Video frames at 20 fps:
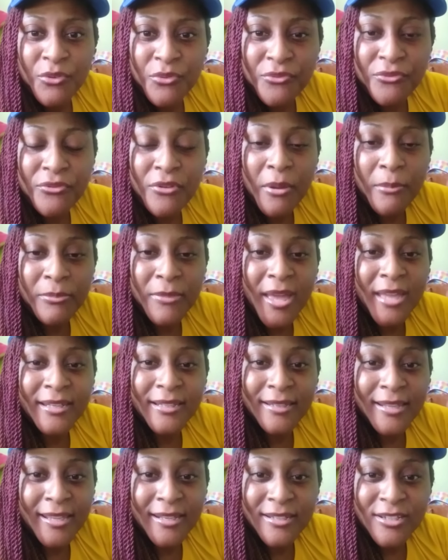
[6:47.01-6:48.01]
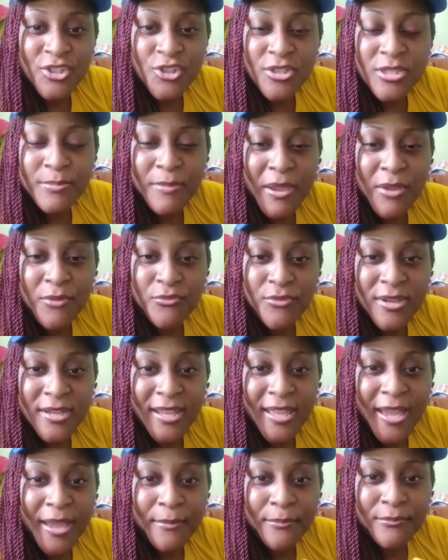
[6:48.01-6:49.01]
from that lady. Just by
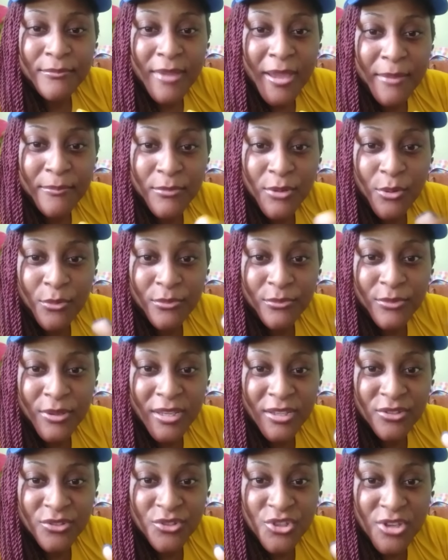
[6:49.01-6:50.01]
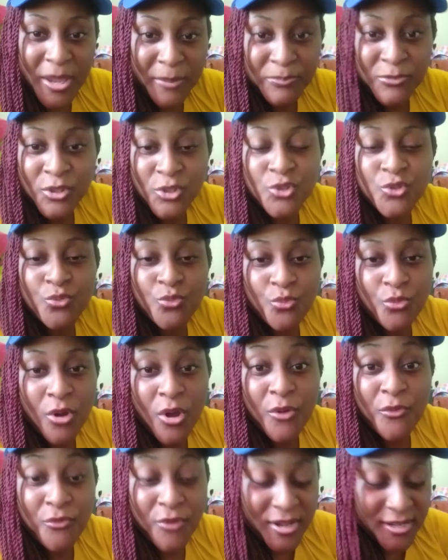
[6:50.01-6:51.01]
reading, I'm now in chapter 2
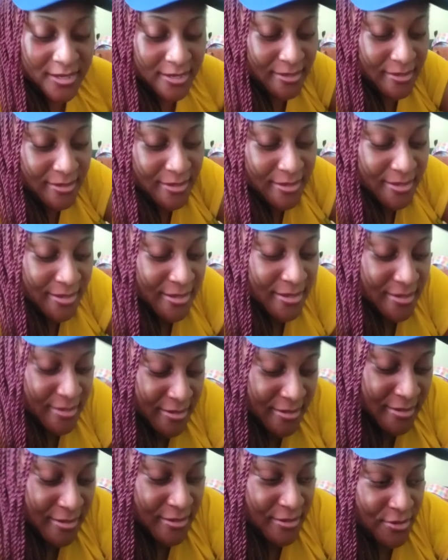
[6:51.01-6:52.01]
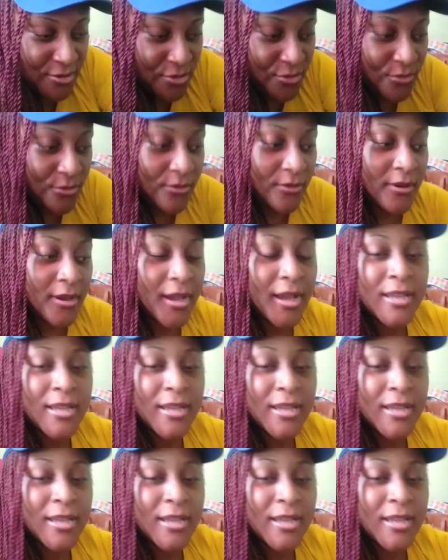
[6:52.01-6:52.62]
already, you know.